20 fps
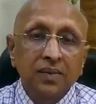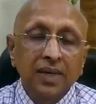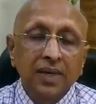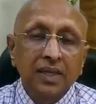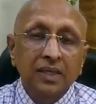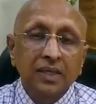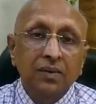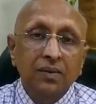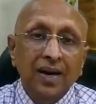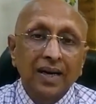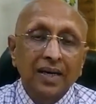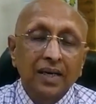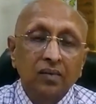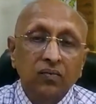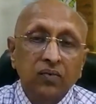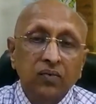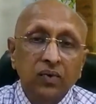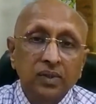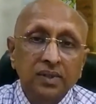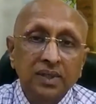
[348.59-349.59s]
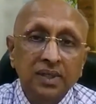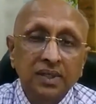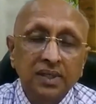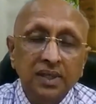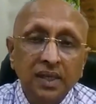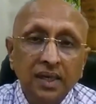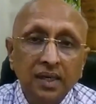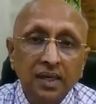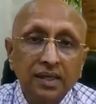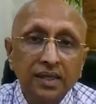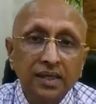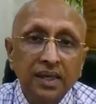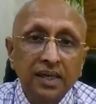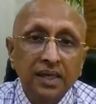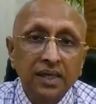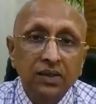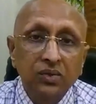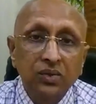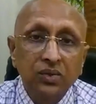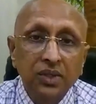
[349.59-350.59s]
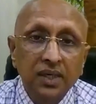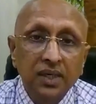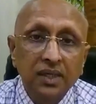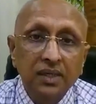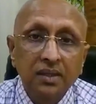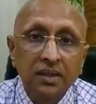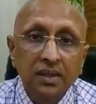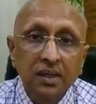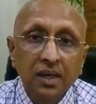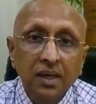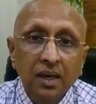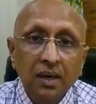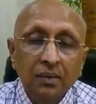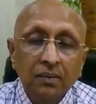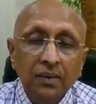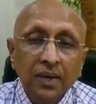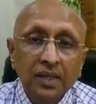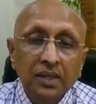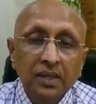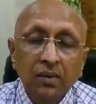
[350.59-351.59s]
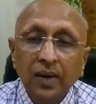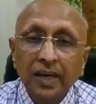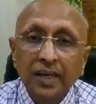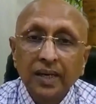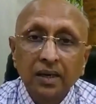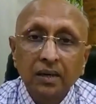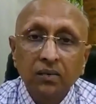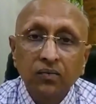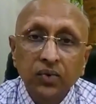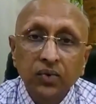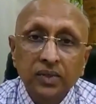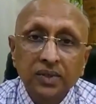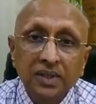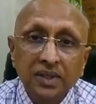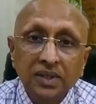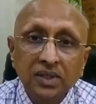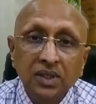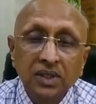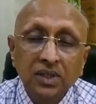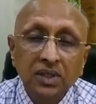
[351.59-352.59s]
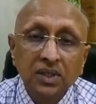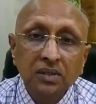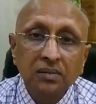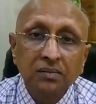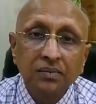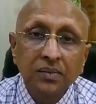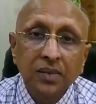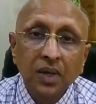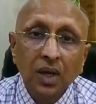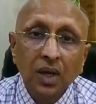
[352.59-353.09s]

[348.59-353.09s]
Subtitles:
where the vital force is in a negative state, where the vital force is disturbed.